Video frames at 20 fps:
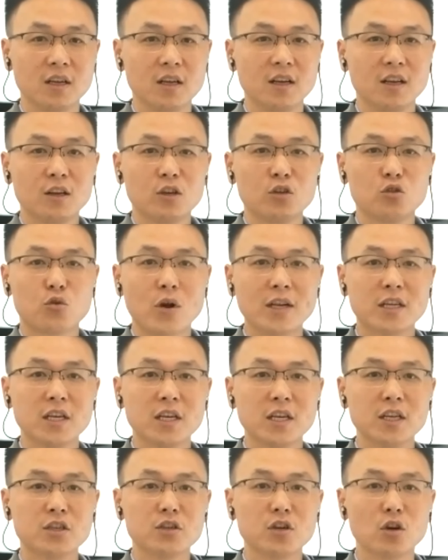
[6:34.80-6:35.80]

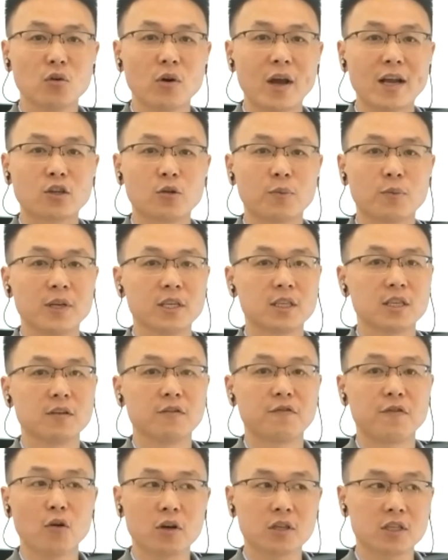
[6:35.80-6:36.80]
Traditional
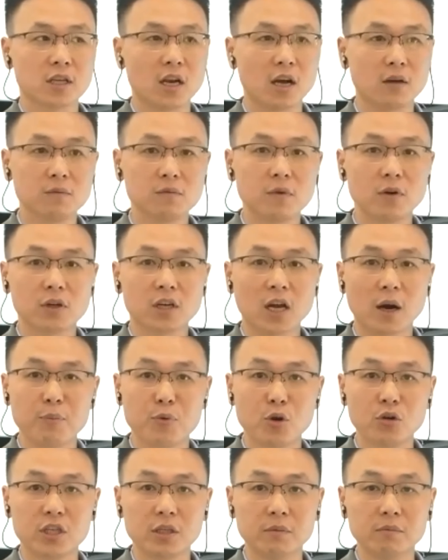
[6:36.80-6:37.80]
HPC focuses on
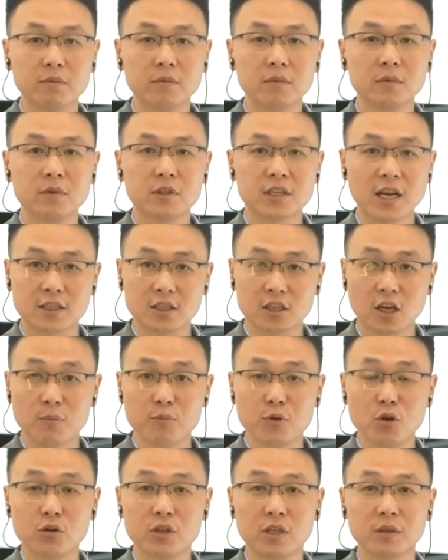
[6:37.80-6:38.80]
computing, just
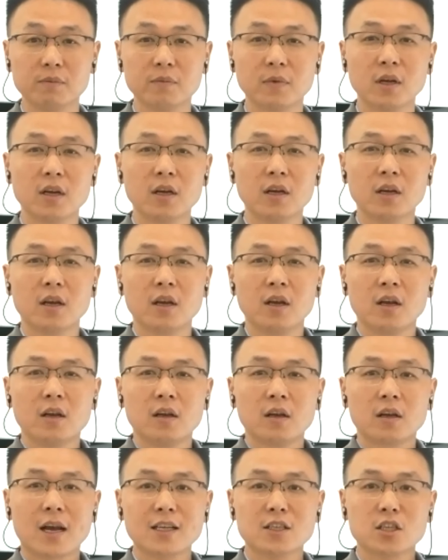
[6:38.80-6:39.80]
computing.
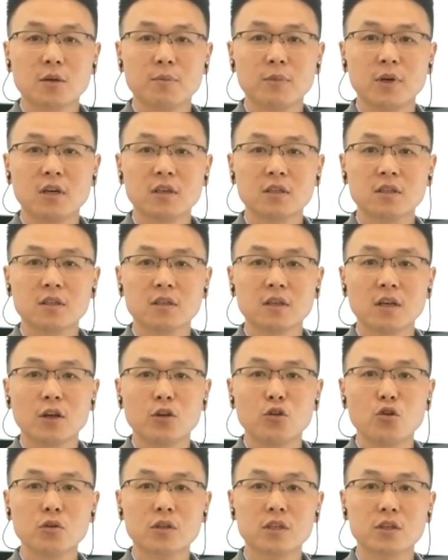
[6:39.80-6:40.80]
Customers
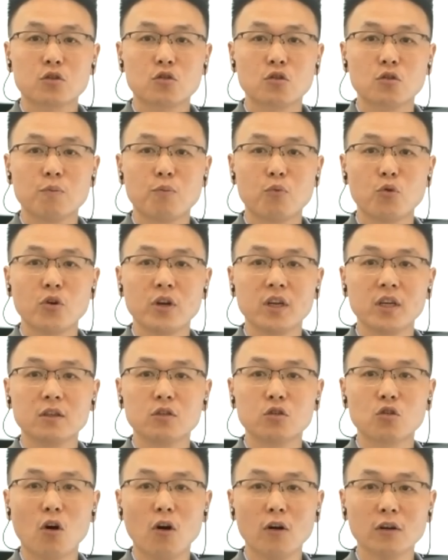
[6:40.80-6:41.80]
used to
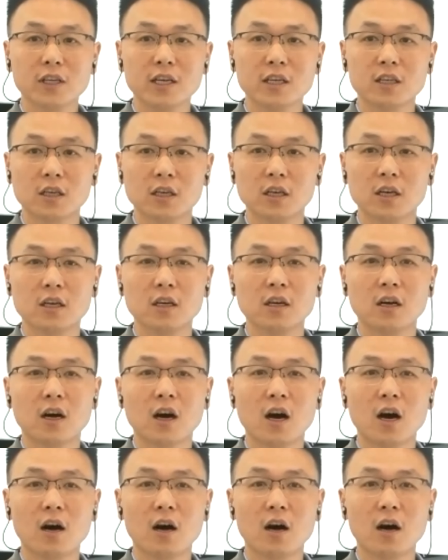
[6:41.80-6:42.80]
bring raw data
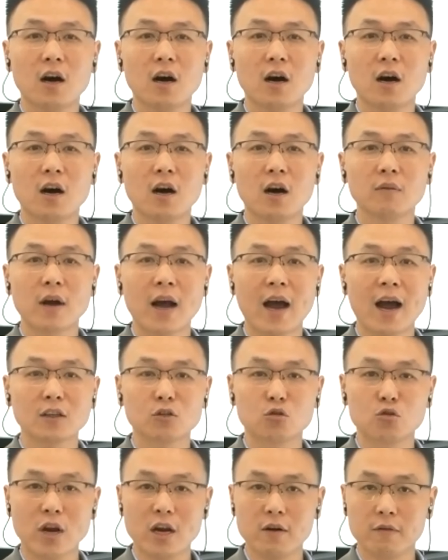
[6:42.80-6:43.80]
on hard
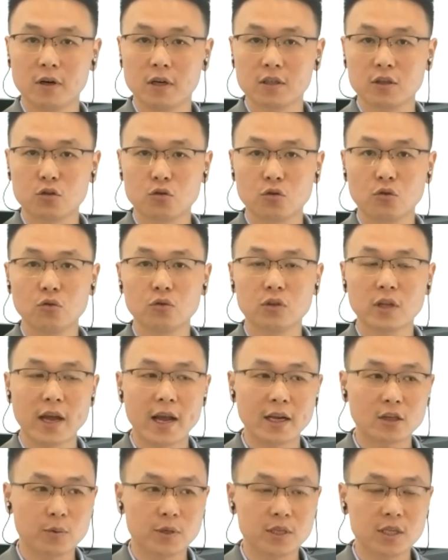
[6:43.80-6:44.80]
drivers to the
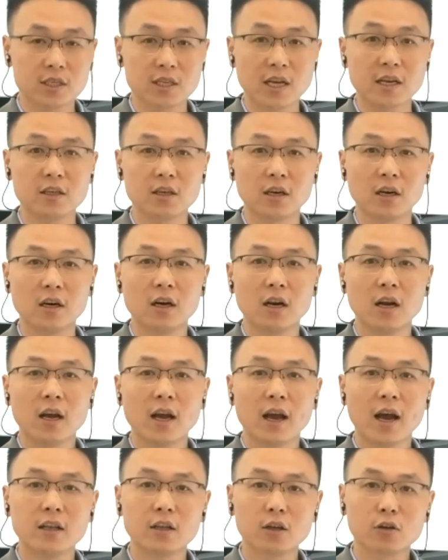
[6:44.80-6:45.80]
HPC center
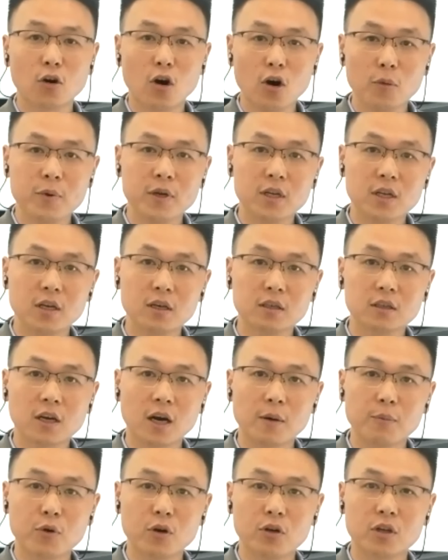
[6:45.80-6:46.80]
and copy the
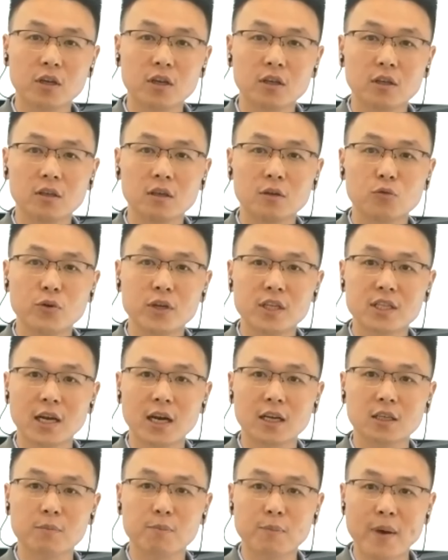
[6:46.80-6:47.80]
computing
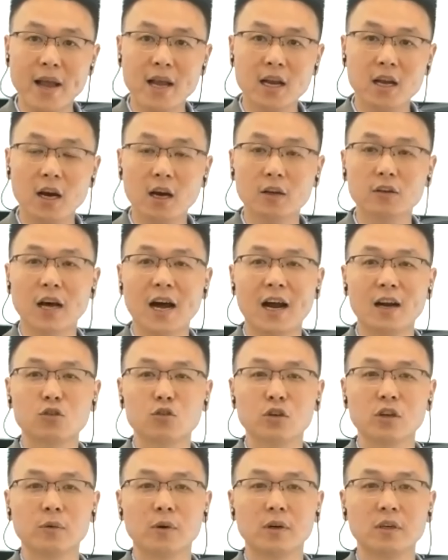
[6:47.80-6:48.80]
result back on hard
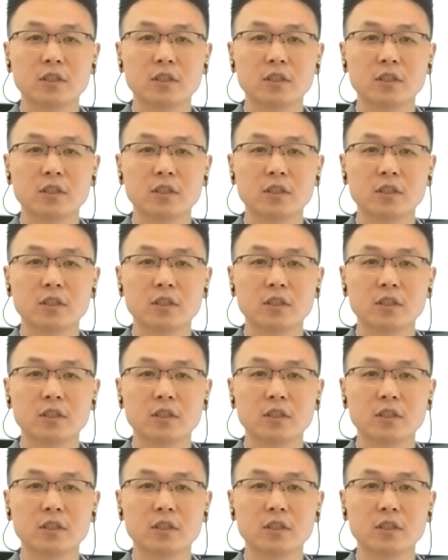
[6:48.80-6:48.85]
drivers.